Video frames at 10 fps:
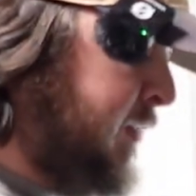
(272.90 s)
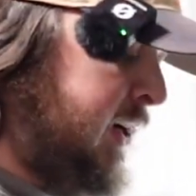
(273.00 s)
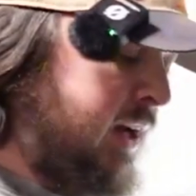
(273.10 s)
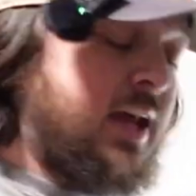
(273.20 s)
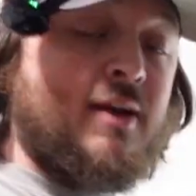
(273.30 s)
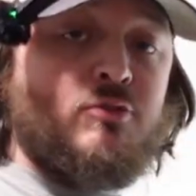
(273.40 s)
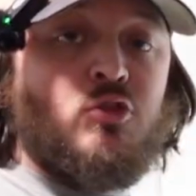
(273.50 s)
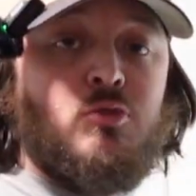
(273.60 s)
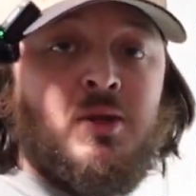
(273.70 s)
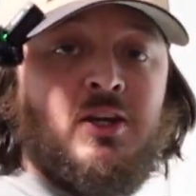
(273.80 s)
minutes,
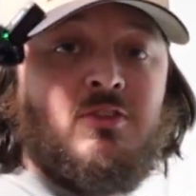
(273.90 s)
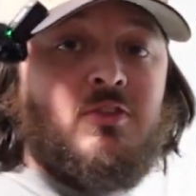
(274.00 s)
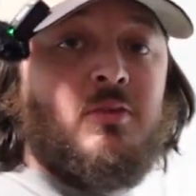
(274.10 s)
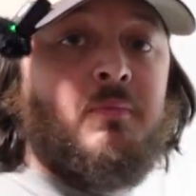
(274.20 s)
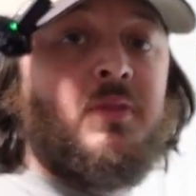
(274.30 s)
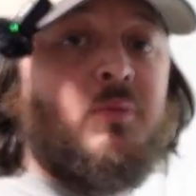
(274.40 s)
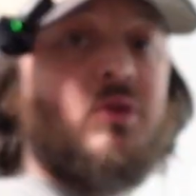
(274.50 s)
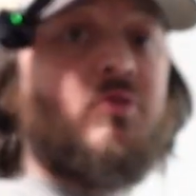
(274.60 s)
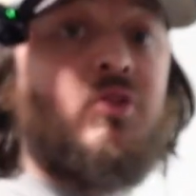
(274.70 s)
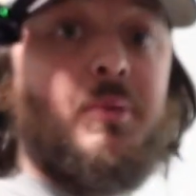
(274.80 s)
2 minutes, then we're
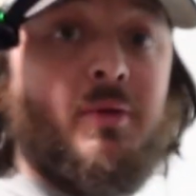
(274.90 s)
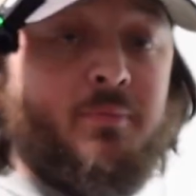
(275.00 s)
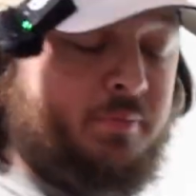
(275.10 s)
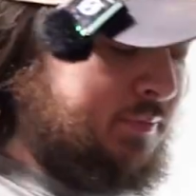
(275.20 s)
gonna flip it.